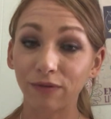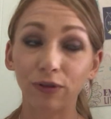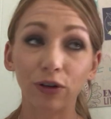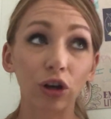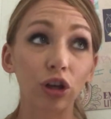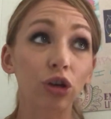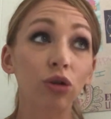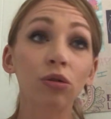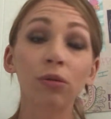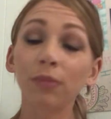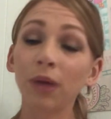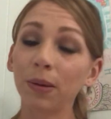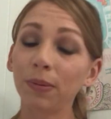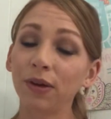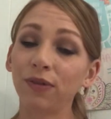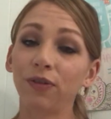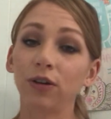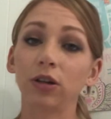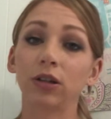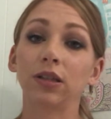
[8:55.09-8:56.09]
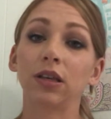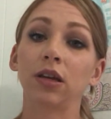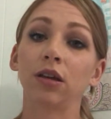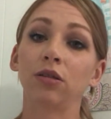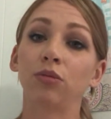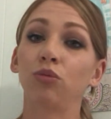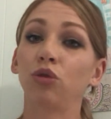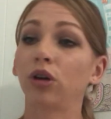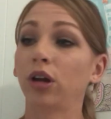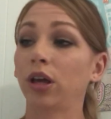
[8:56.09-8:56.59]
For you, it may be first thing in
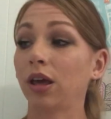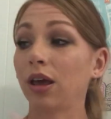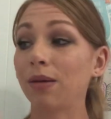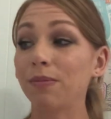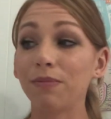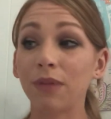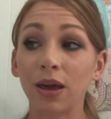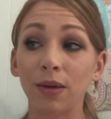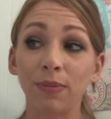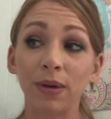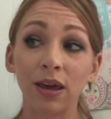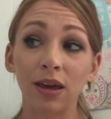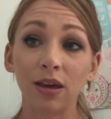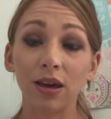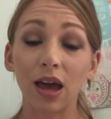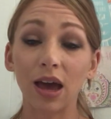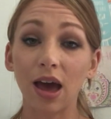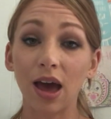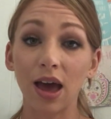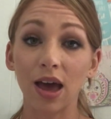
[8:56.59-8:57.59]
the morning. It may be